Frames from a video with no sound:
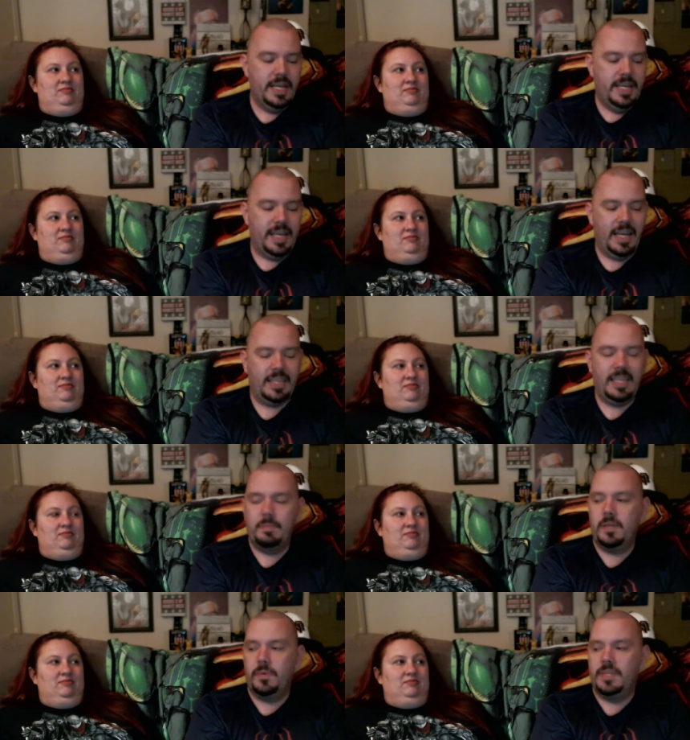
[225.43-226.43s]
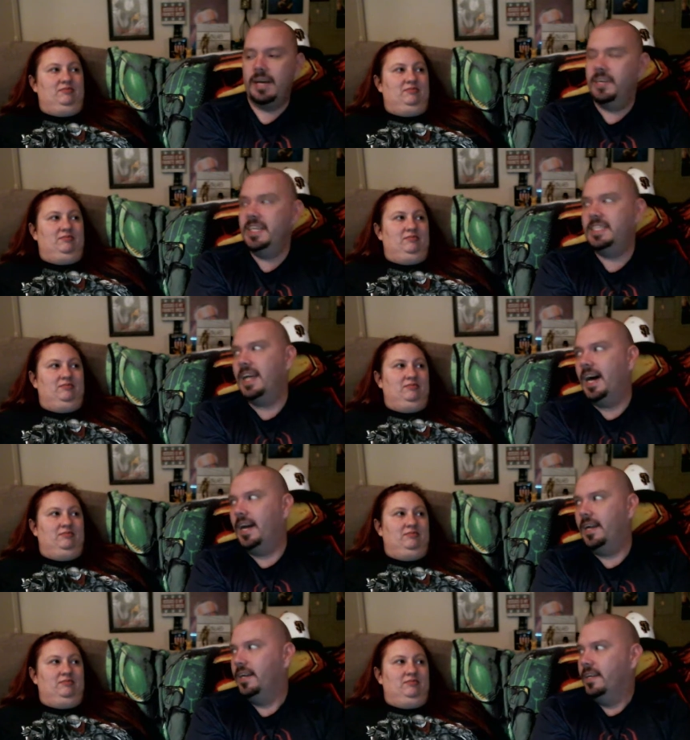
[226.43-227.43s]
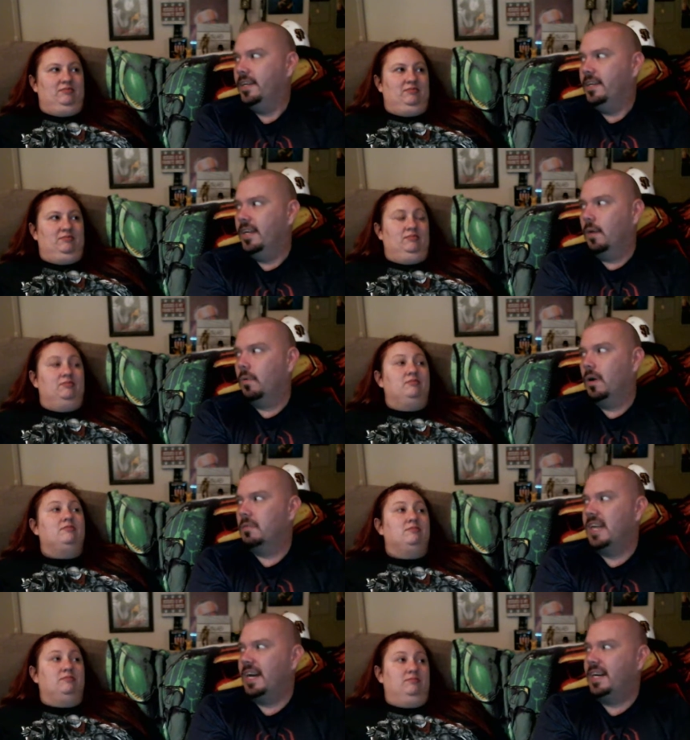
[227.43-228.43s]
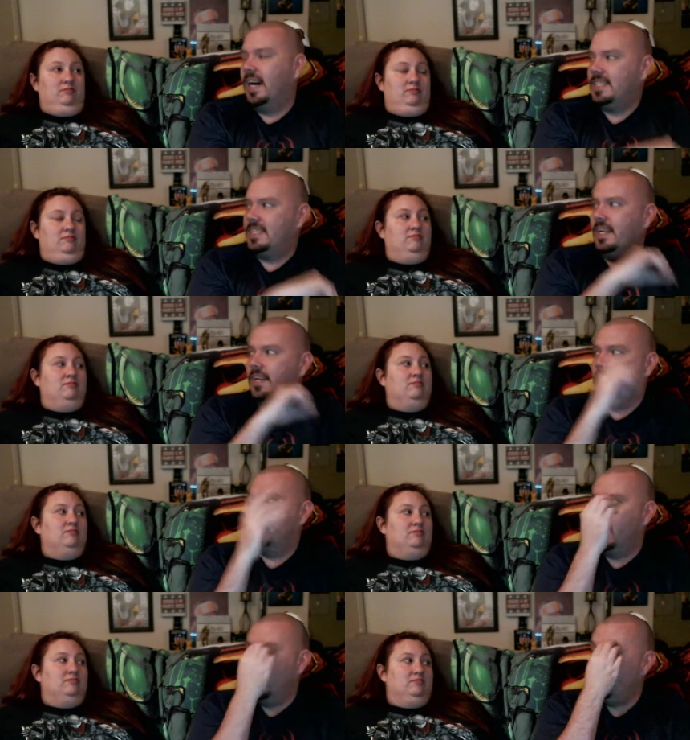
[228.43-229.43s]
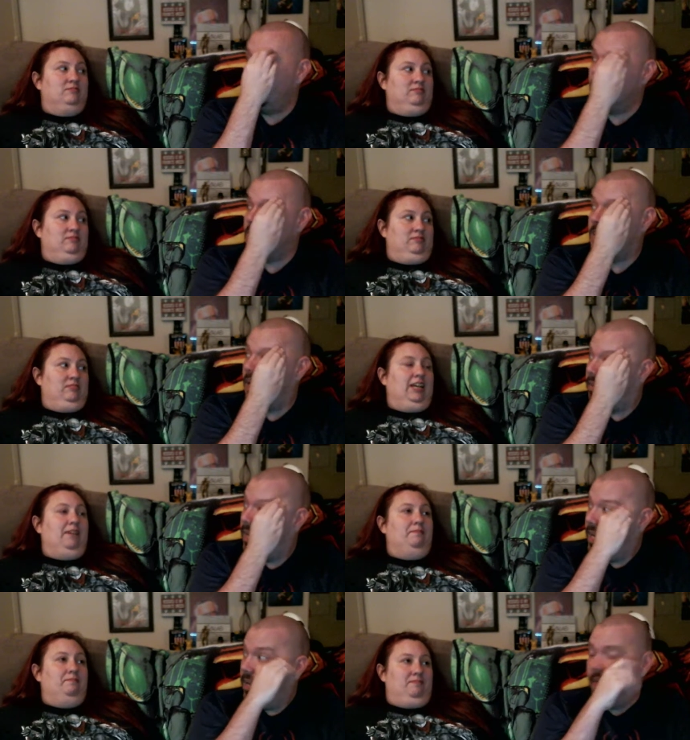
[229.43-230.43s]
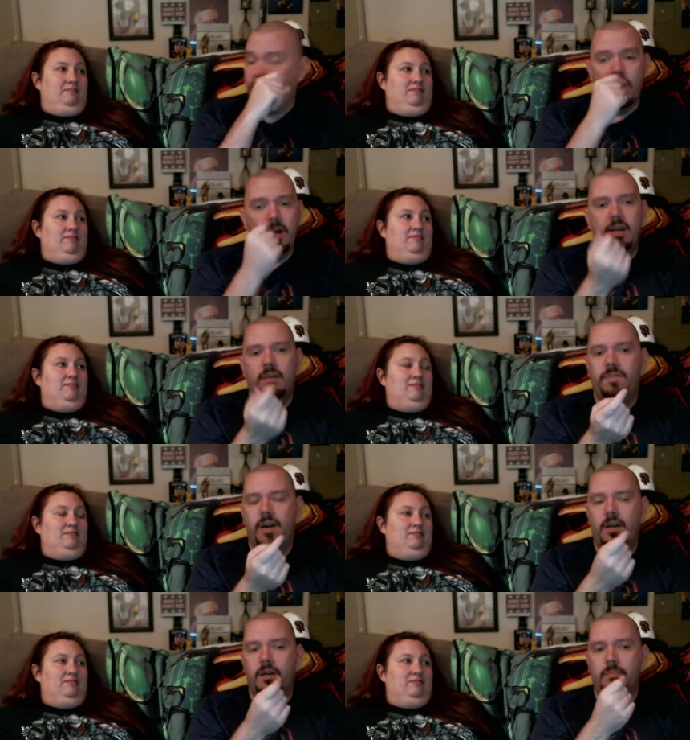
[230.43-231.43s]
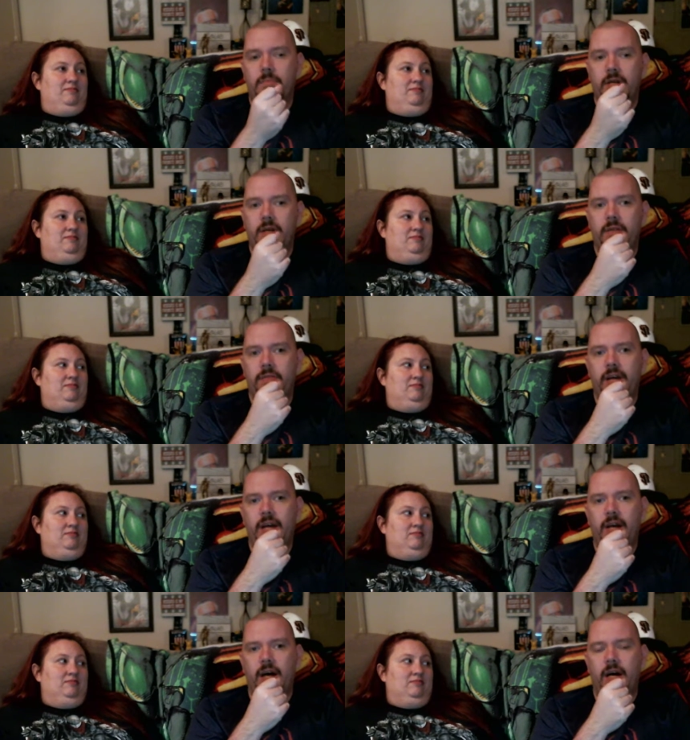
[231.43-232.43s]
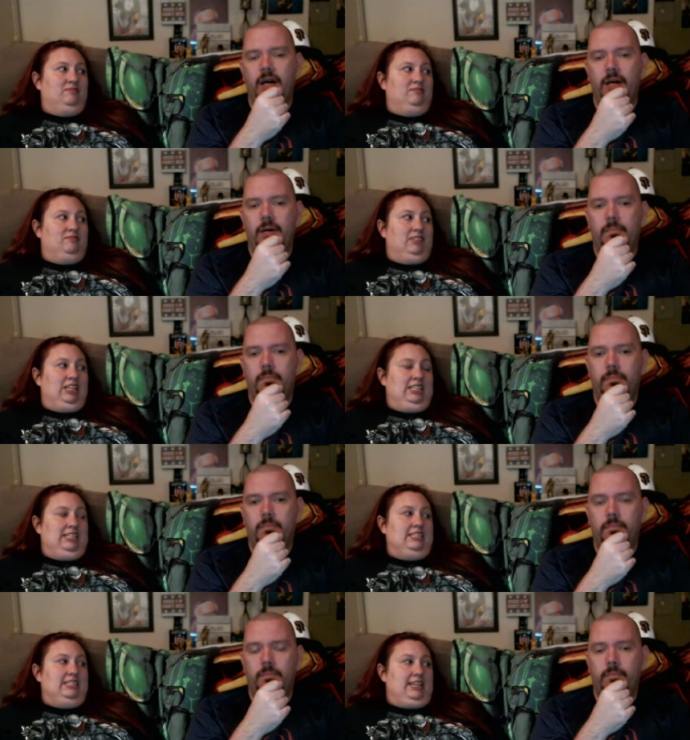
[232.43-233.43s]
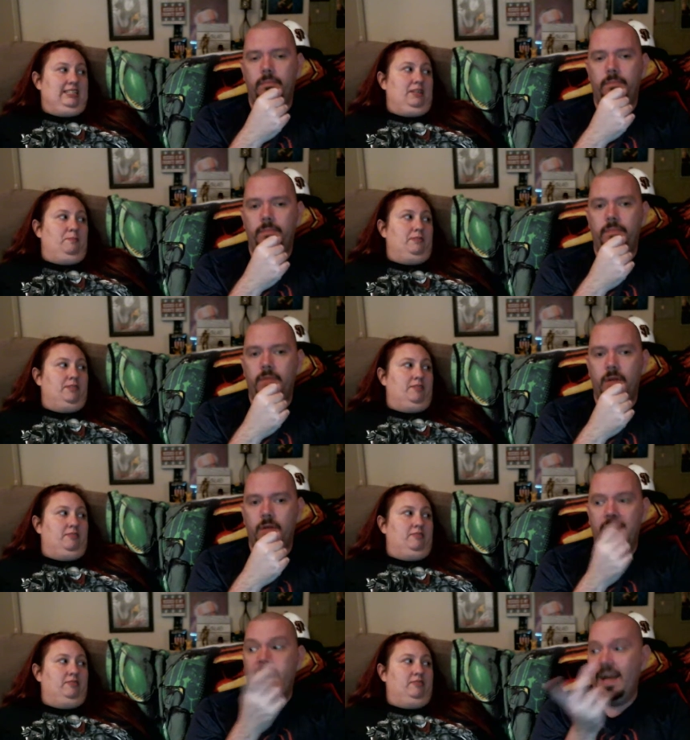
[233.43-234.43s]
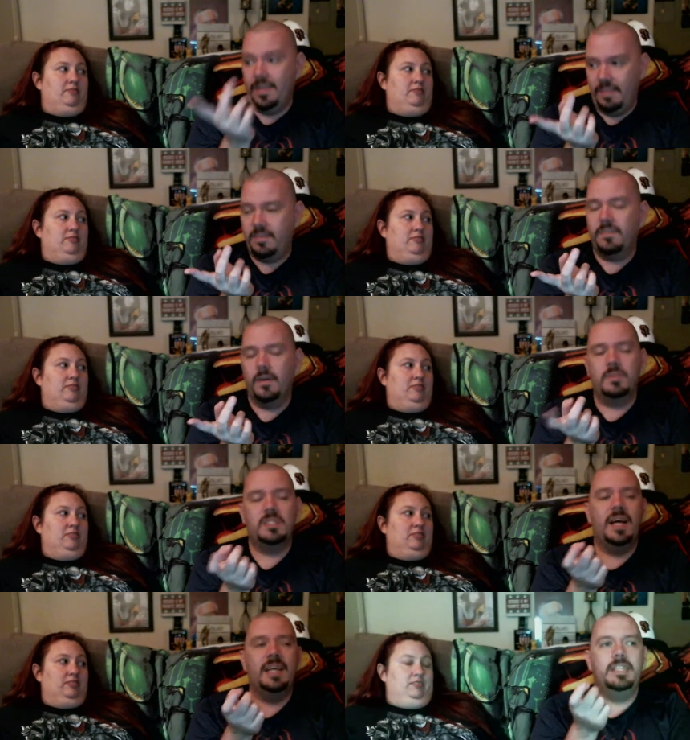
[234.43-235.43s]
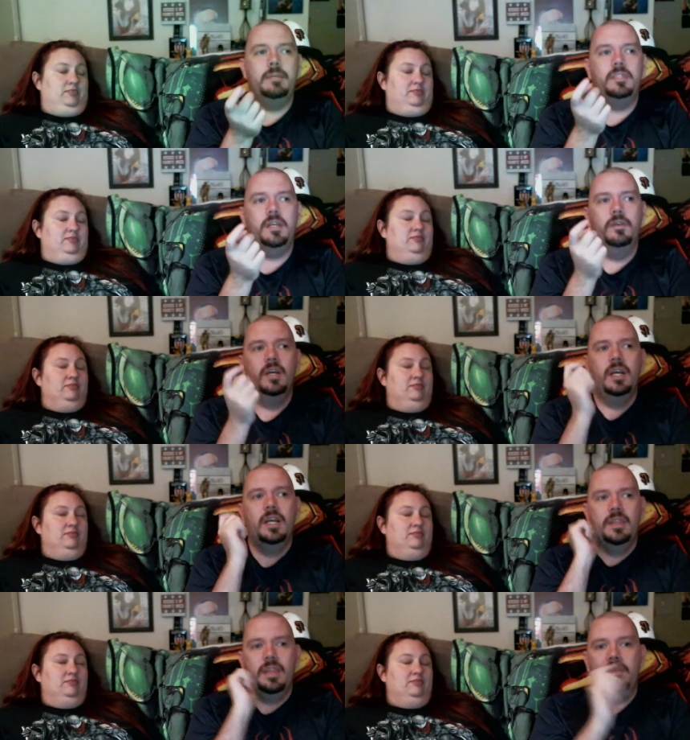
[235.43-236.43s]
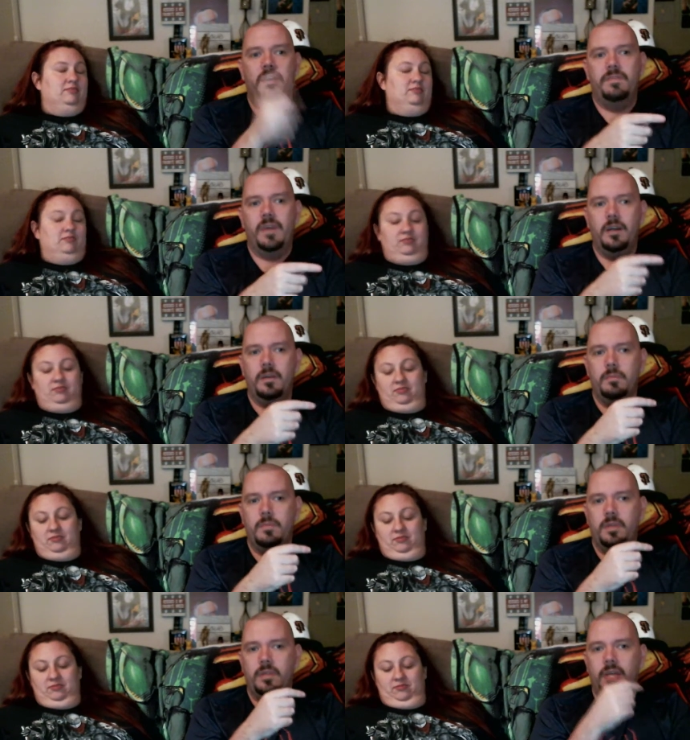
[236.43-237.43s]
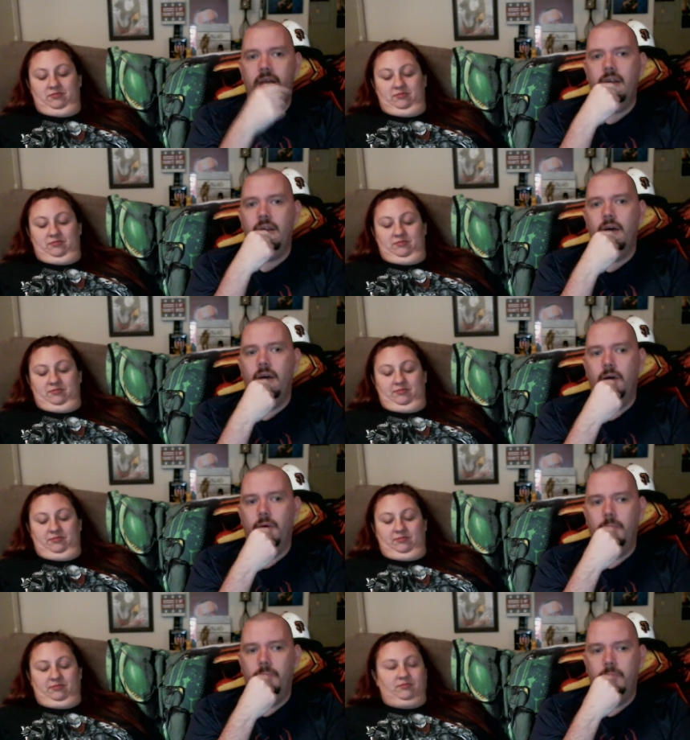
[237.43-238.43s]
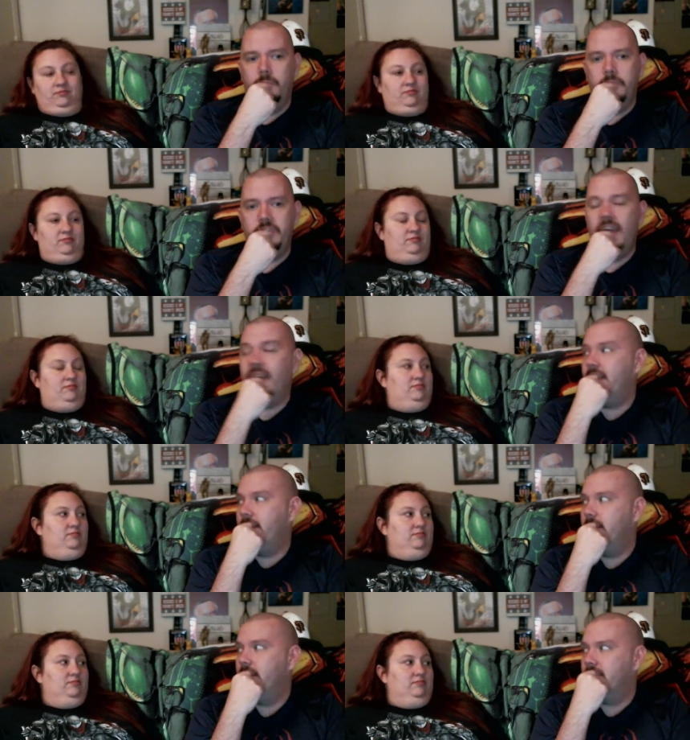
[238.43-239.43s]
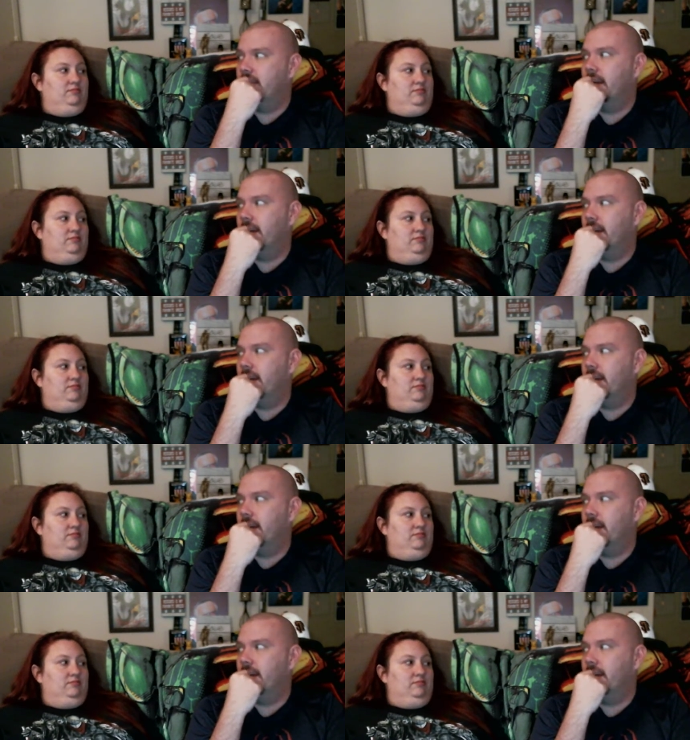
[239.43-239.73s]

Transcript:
Speaker 1: kind of like the episode where Tyrese died, you know, where it was like mm-hmm. constant hallucinations and stuff. Yep. They've already confirmed that. Um, it's his last episode. That they've confirmed this last episode. Mm-hmm. They've confirmed that um, Shane is going to